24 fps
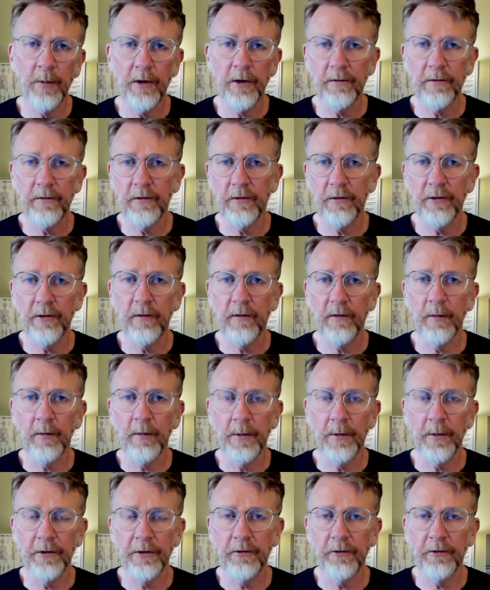of yourself are
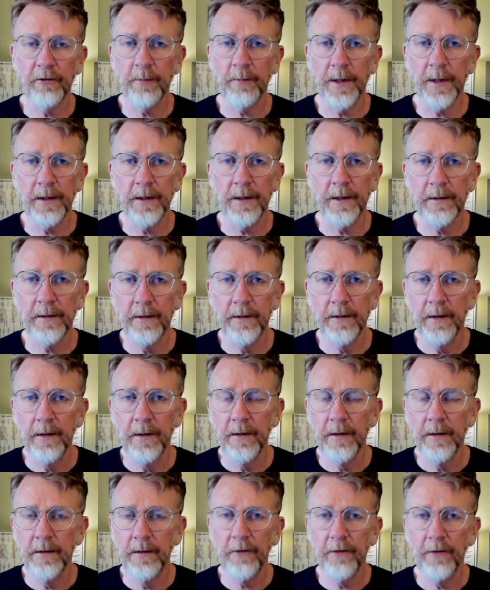participating.
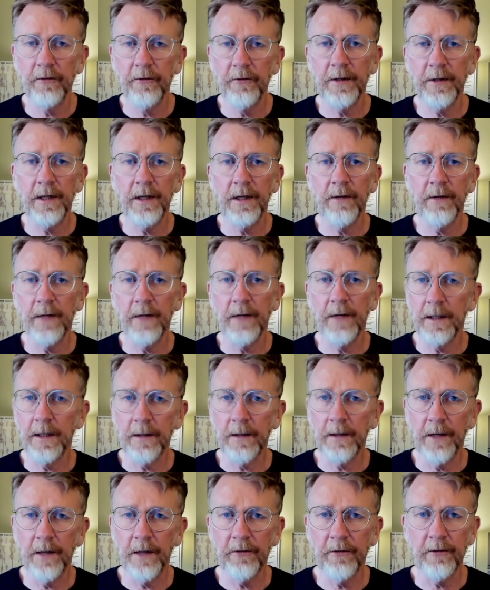This is a key thing in
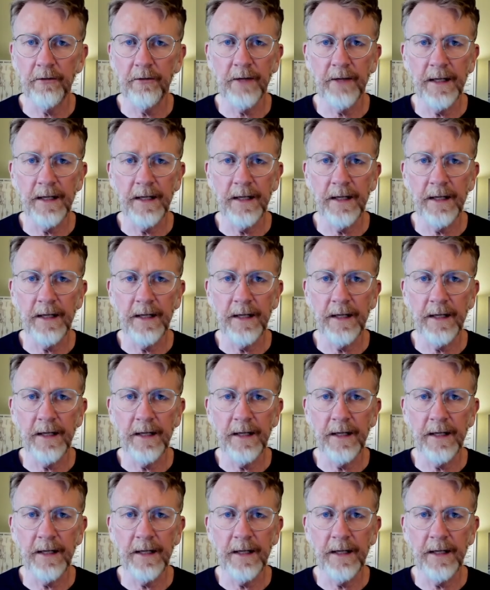lessons.